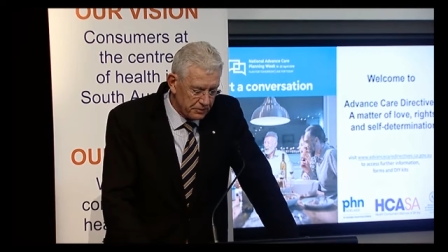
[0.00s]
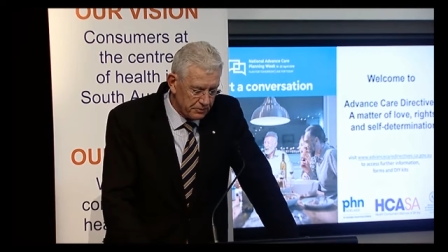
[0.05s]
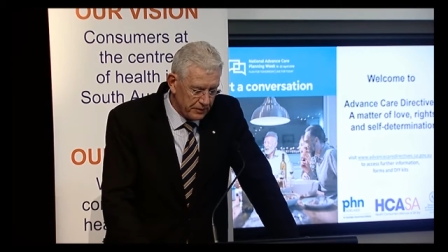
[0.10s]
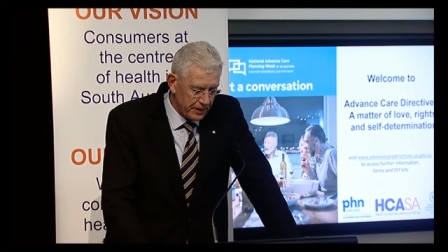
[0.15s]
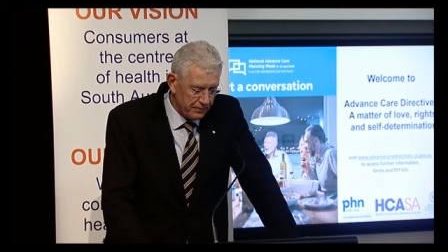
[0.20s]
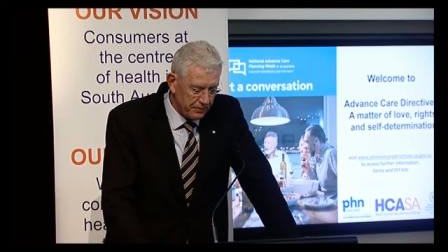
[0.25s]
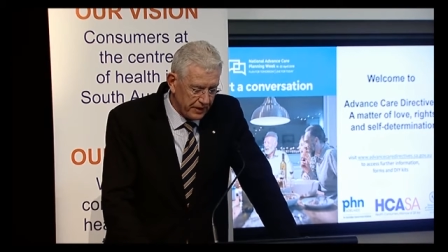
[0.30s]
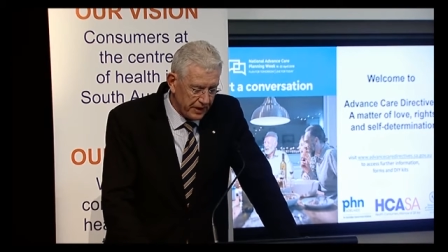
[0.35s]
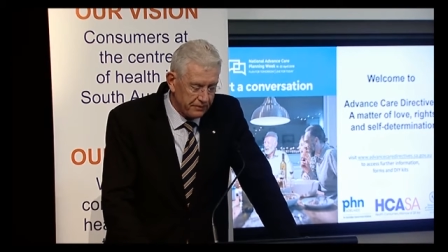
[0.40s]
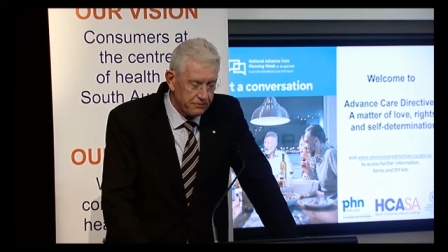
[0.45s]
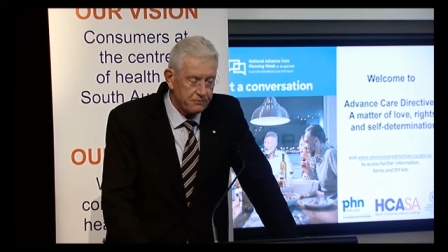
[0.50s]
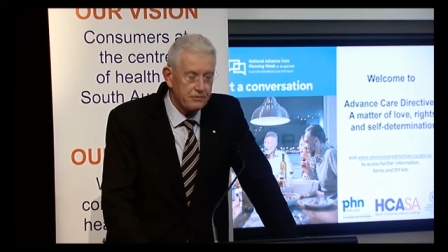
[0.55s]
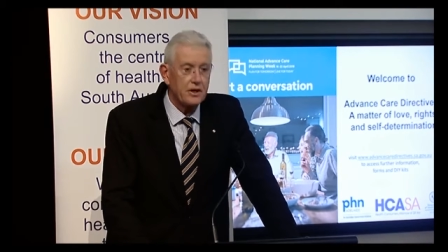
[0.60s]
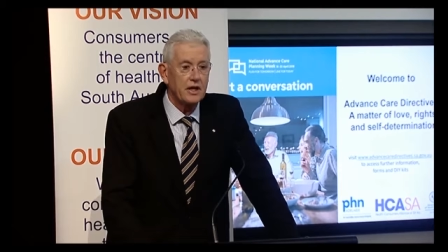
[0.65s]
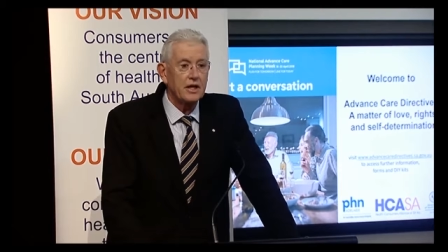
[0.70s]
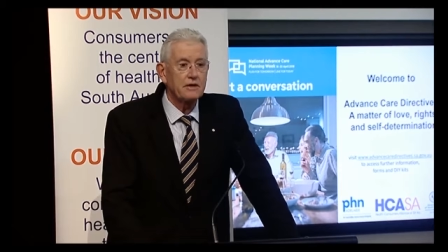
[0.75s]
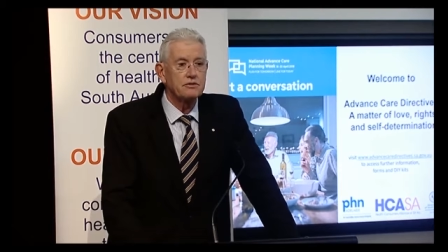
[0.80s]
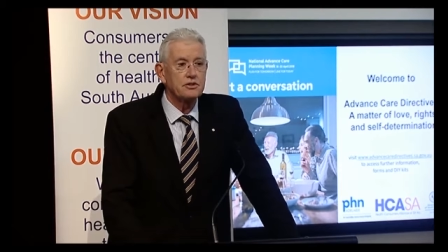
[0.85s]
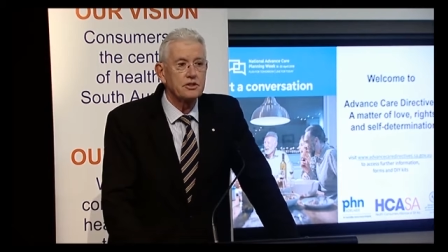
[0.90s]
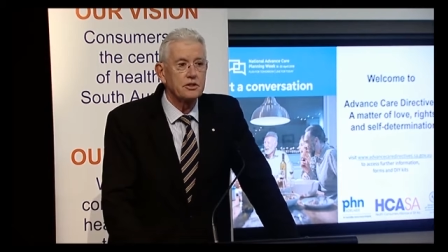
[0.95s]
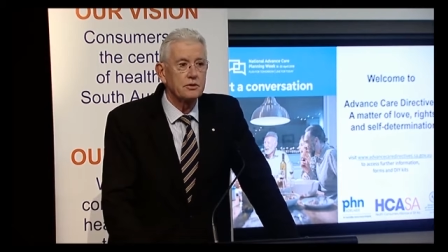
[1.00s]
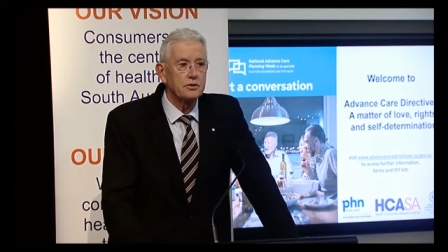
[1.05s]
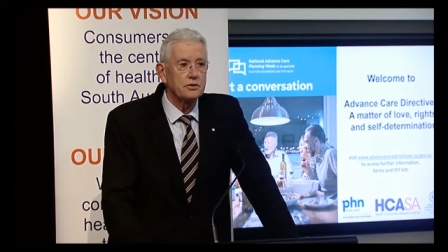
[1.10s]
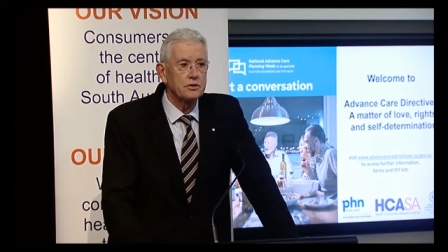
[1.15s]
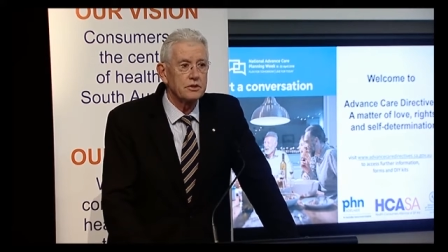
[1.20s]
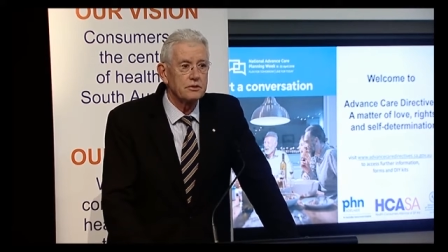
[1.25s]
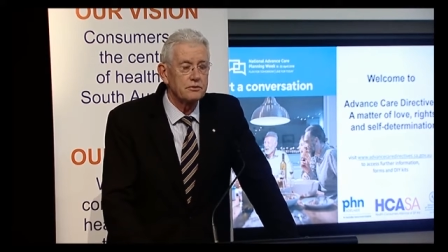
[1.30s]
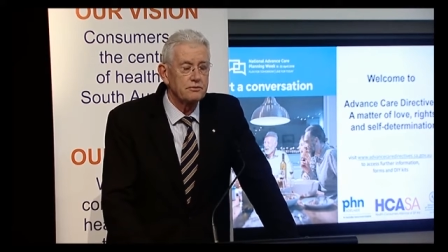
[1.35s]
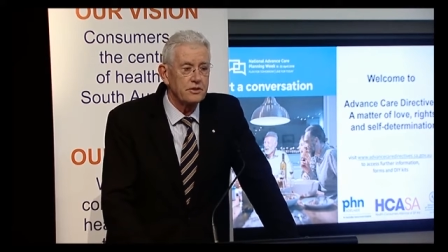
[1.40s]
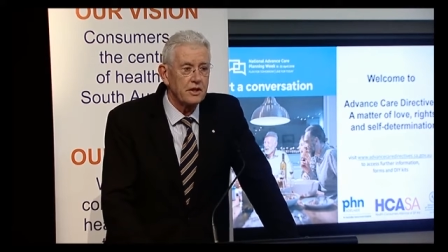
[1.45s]
Mum had five
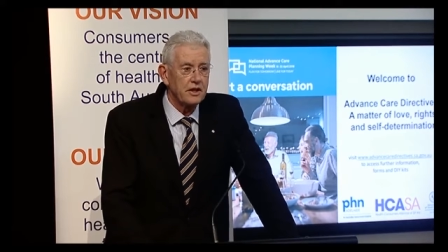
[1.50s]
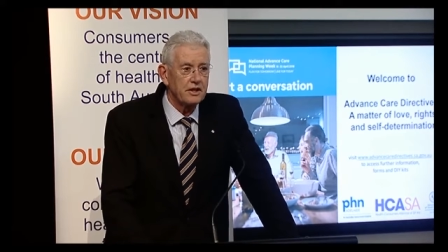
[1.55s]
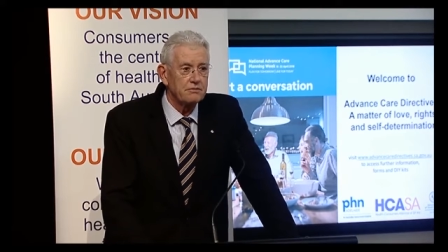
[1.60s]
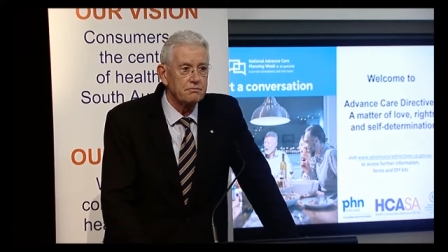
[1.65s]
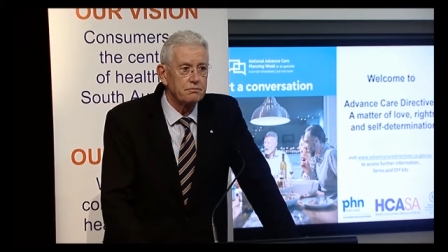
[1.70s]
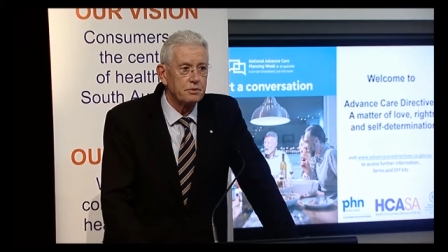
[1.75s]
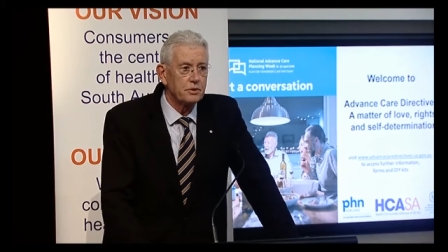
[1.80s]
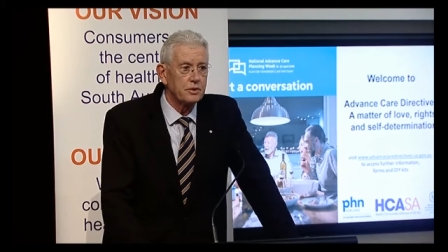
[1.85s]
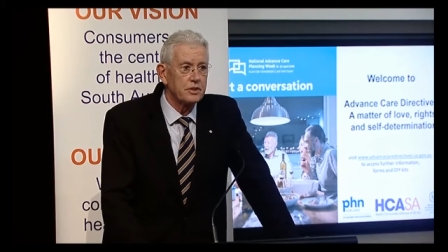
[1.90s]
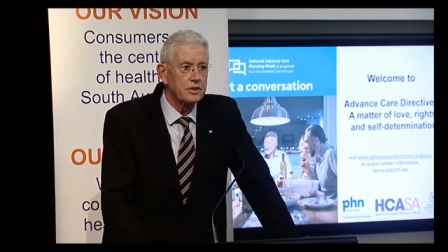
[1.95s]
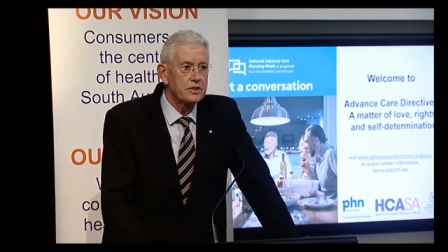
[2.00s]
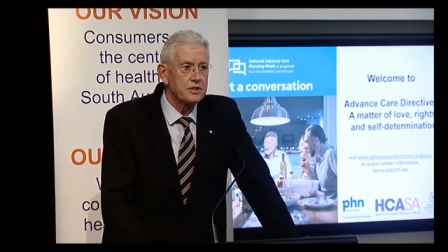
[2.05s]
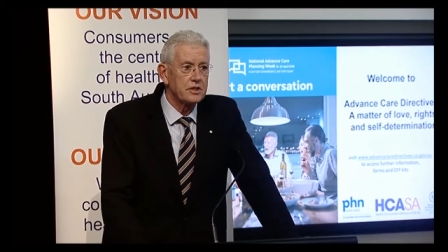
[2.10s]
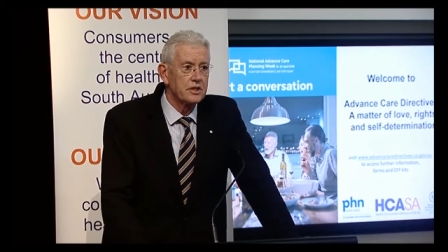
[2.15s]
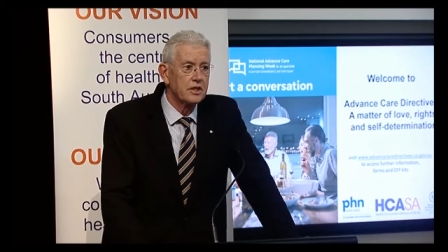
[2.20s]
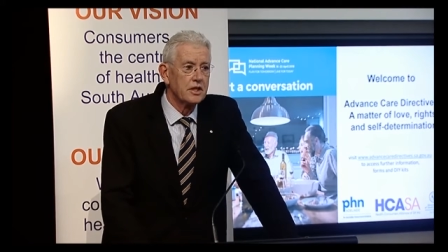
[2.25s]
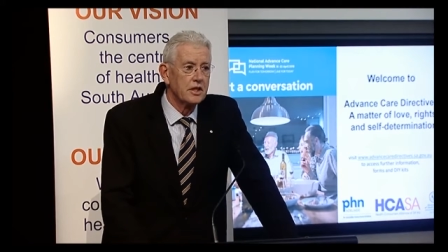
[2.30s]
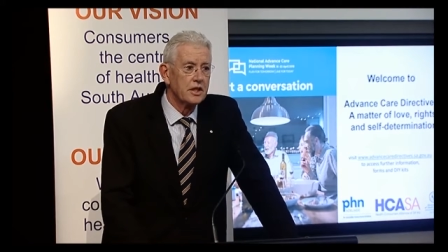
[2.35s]
children, five boys,